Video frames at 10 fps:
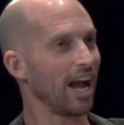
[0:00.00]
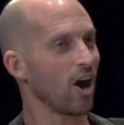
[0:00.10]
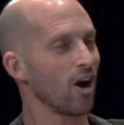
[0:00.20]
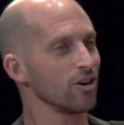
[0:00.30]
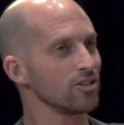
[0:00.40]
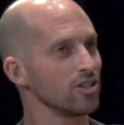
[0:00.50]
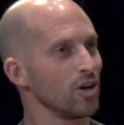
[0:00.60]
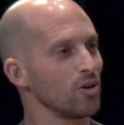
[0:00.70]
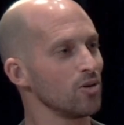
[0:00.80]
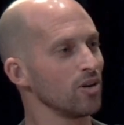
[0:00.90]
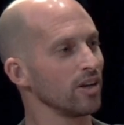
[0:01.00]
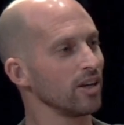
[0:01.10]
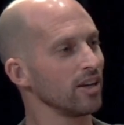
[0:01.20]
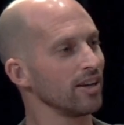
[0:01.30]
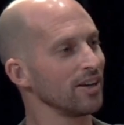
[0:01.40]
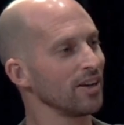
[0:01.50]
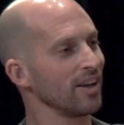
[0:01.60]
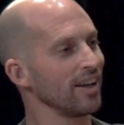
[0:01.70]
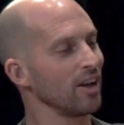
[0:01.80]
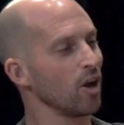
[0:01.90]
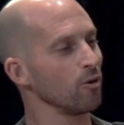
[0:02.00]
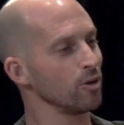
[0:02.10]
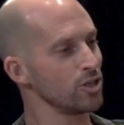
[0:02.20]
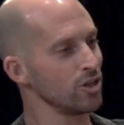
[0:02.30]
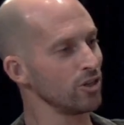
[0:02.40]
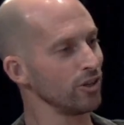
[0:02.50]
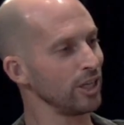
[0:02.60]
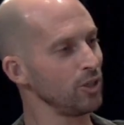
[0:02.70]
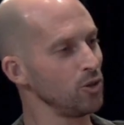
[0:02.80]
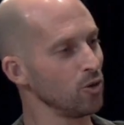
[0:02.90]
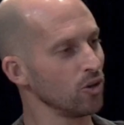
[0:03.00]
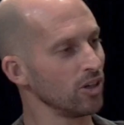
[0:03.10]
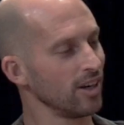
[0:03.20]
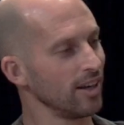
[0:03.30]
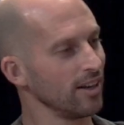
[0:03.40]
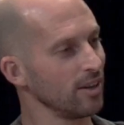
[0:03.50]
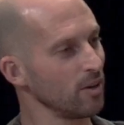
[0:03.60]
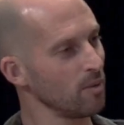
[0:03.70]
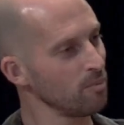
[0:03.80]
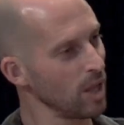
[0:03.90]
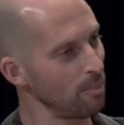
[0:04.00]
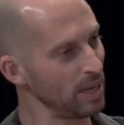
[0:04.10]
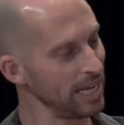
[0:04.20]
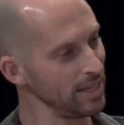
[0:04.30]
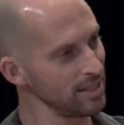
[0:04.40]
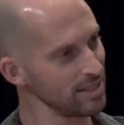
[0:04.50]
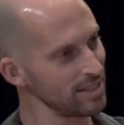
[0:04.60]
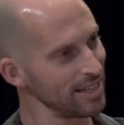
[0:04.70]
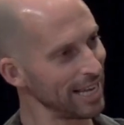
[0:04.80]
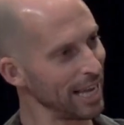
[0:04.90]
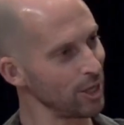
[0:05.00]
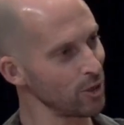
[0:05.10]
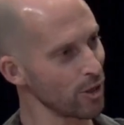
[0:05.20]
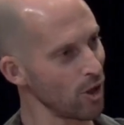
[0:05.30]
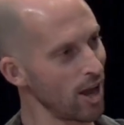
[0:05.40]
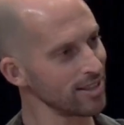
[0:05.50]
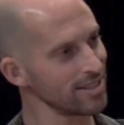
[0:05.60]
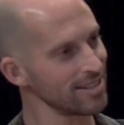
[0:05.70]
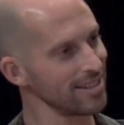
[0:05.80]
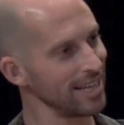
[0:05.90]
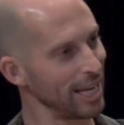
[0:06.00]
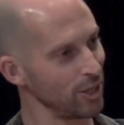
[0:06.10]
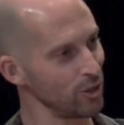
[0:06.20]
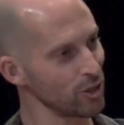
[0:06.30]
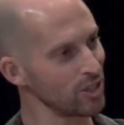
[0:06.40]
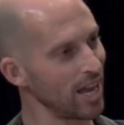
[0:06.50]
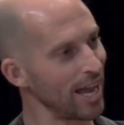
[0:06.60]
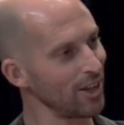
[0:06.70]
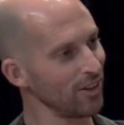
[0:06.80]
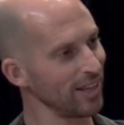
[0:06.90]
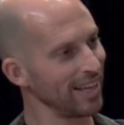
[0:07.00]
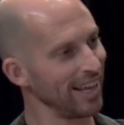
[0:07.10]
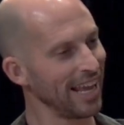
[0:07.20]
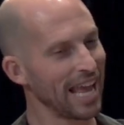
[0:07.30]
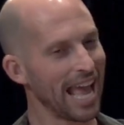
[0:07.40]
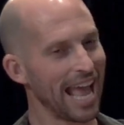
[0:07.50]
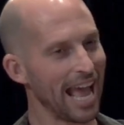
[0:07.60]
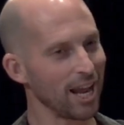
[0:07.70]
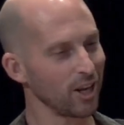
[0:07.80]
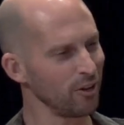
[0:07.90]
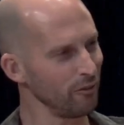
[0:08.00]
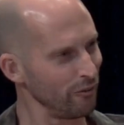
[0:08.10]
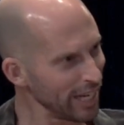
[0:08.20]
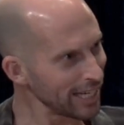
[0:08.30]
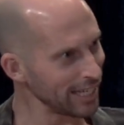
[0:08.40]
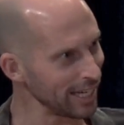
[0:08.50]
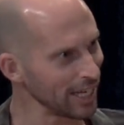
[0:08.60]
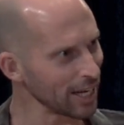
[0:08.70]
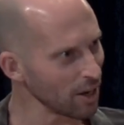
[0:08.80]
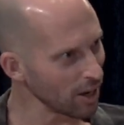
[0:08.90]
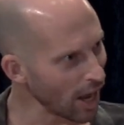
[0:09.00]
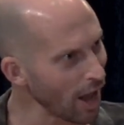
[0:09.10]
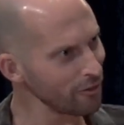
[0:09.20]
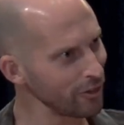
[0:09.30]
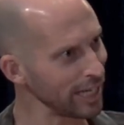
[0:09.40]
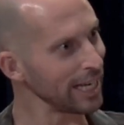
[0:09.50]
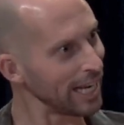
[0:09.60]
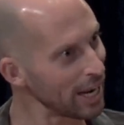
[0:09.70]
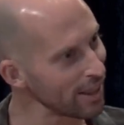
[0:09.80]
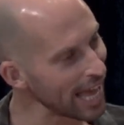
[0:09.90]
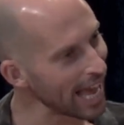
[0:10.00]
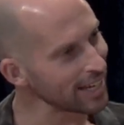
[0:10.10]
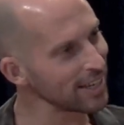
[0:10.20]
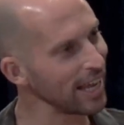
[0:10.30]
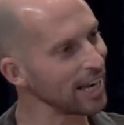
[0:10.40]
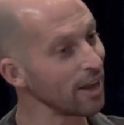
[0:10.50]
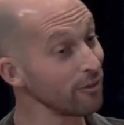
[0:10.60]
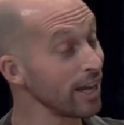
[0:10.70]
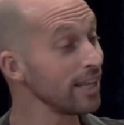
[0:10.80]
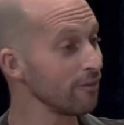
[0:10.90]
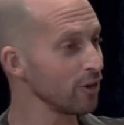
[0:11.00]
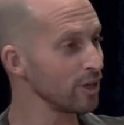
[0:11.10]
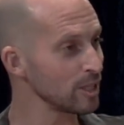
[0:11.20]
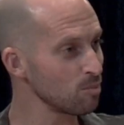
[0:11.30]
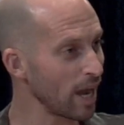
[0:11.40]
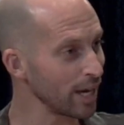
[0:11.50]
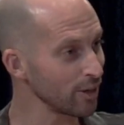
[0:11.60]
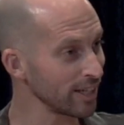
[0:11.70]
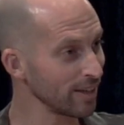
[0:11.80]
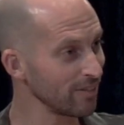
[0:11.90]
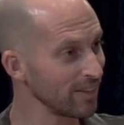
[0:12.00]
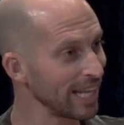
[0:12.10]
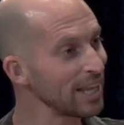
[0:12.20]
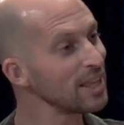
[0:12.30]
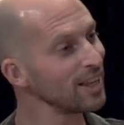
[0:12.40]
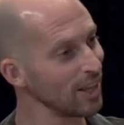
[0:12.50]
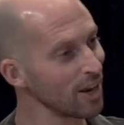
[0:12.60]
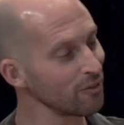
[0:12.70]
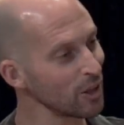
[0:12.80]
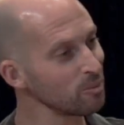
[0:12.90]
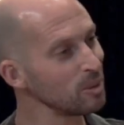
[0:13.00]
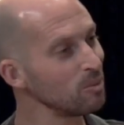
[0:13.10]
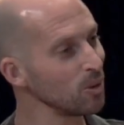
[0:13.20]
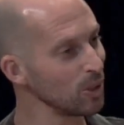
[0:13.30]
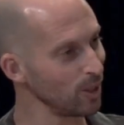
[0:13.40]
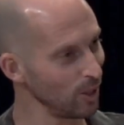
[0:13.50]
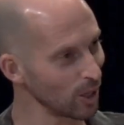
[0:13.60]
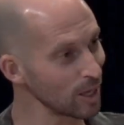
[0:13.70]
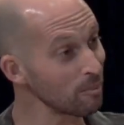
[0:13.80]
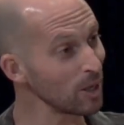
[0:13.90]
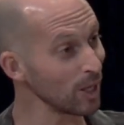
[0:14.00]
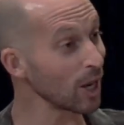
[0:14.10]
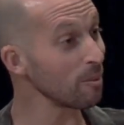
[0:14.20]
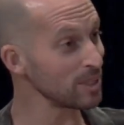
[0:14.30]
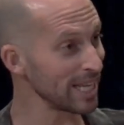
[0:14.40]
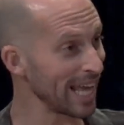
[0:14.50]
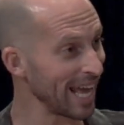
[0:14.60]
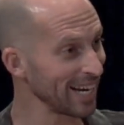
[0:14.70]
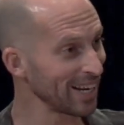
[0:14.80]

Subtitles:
are so original in your opinions and your thoughts and your style, and convicted, like confident in that. And I find that very inspiring. And I think a lot of other people look up to that.